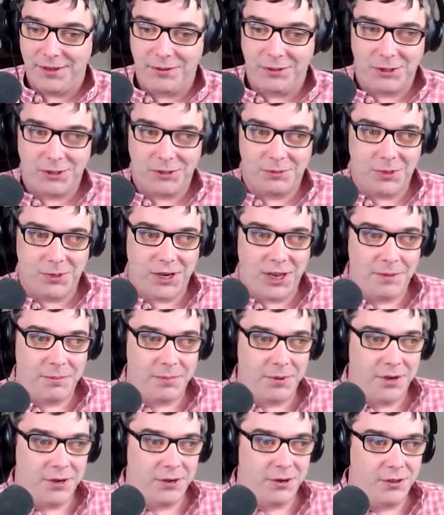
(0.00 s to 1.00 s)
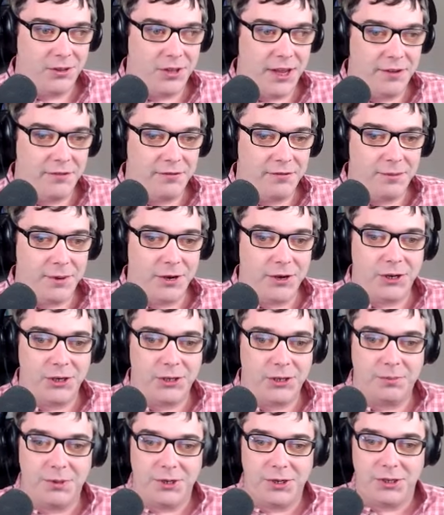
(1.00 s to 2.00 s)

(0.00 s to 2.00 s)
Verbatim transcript: What's been happening in your life, marriage,